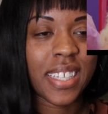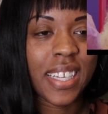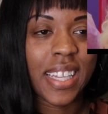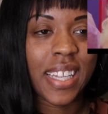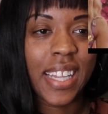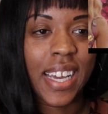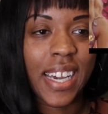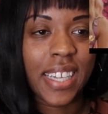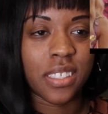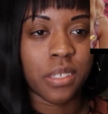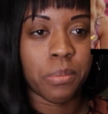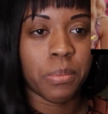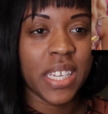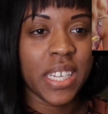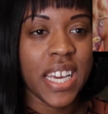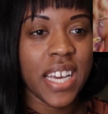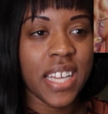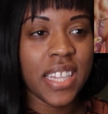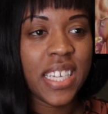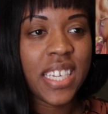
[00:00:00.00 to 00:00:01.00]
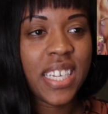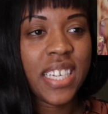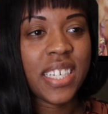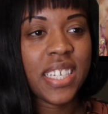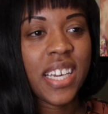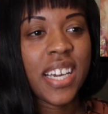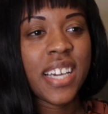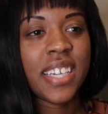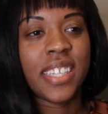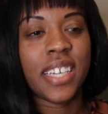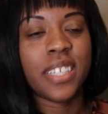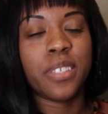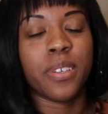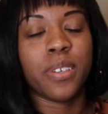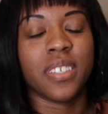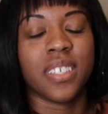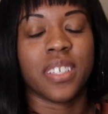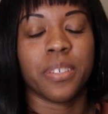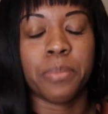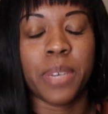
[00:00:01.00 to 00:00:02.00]
Liza Minnelli. That's what
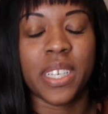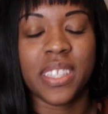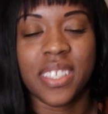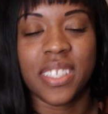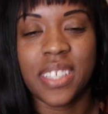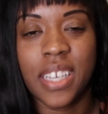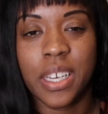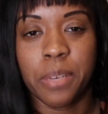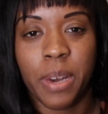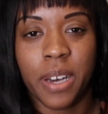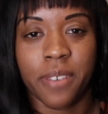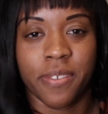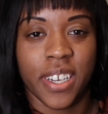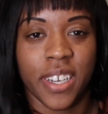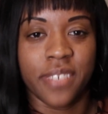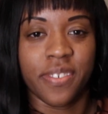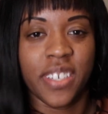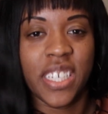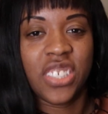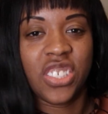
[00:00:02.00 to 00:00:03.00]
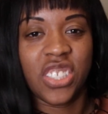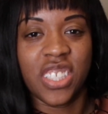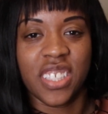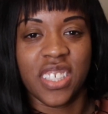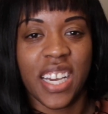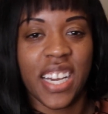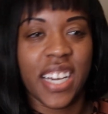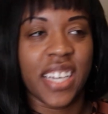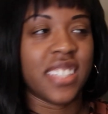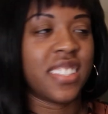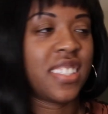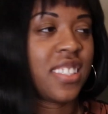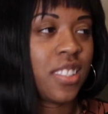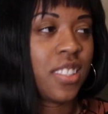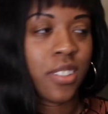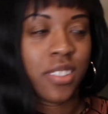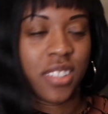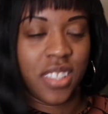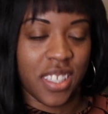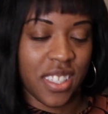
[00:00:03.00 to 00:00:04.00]
I was about to say about Vivacious. I
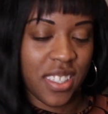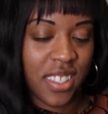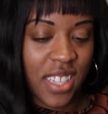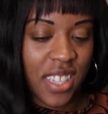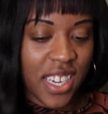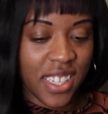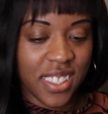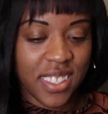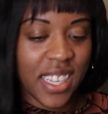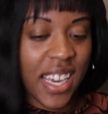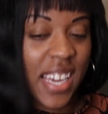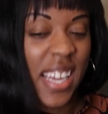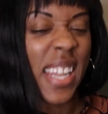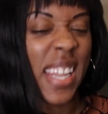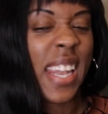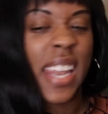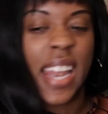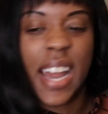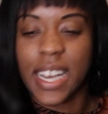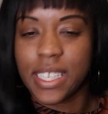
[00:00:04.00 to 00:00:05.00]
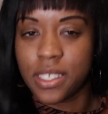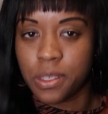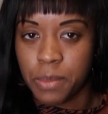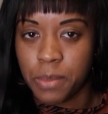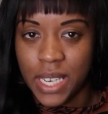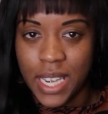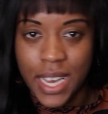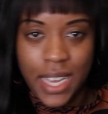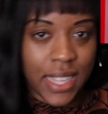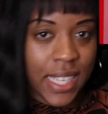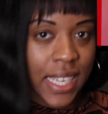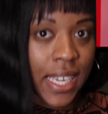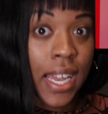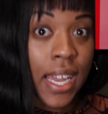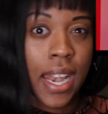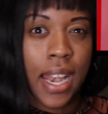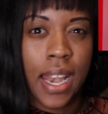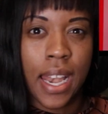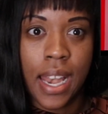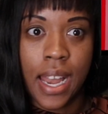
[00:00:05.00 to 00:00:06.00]
still to this day say Liza Minnelli
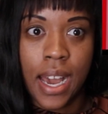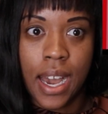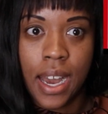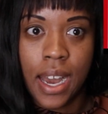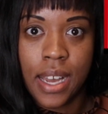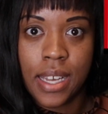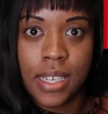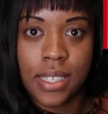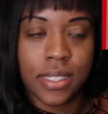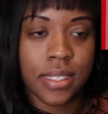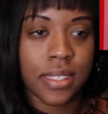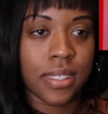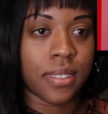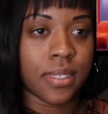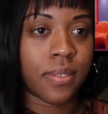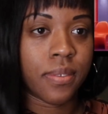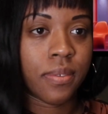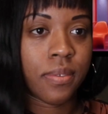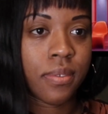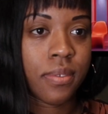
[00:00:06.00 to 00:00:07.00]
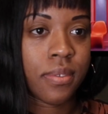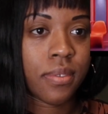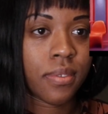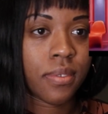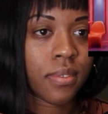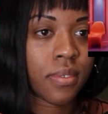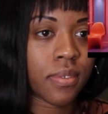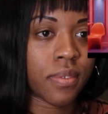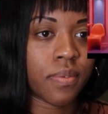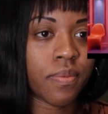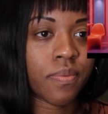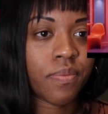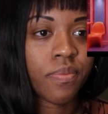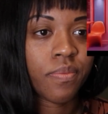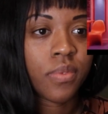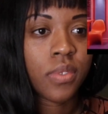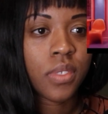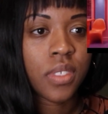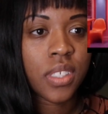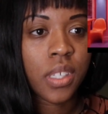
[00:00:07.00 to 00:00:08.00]
lies.
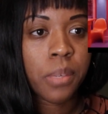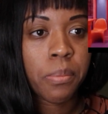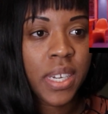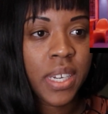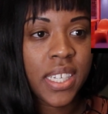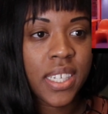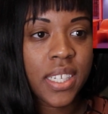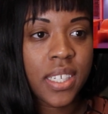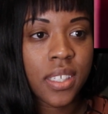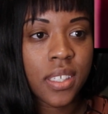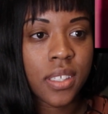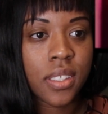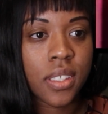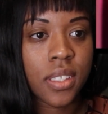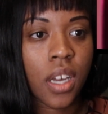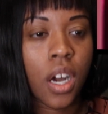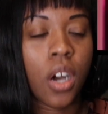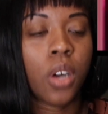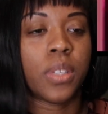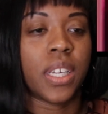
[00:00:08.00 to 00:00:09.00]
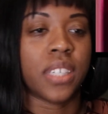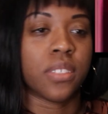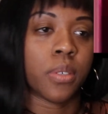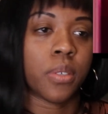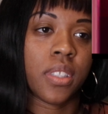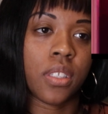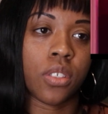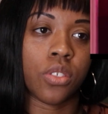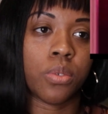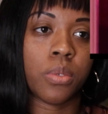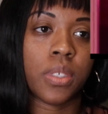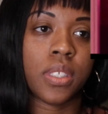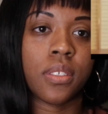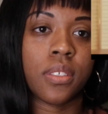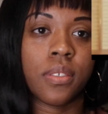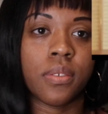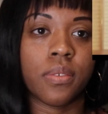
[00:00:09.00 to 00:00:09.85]
Somebody. Oh, that's right, the twins.